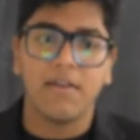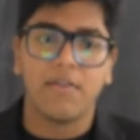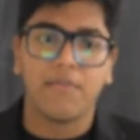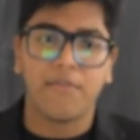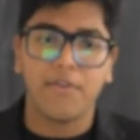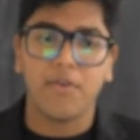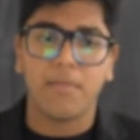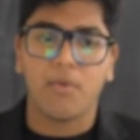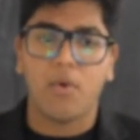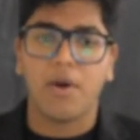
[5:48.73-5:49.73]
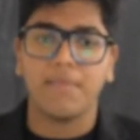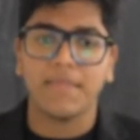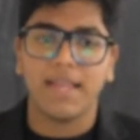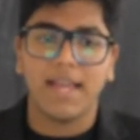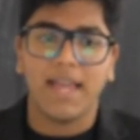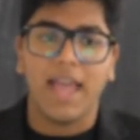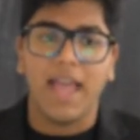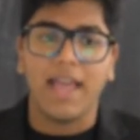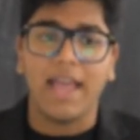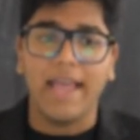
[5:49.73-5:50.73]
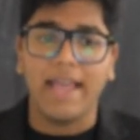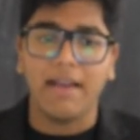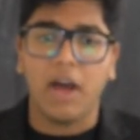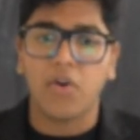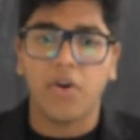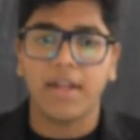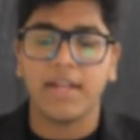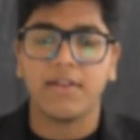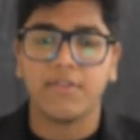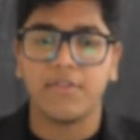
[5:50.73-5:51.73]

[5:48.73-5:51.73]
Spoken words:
Furthermore, according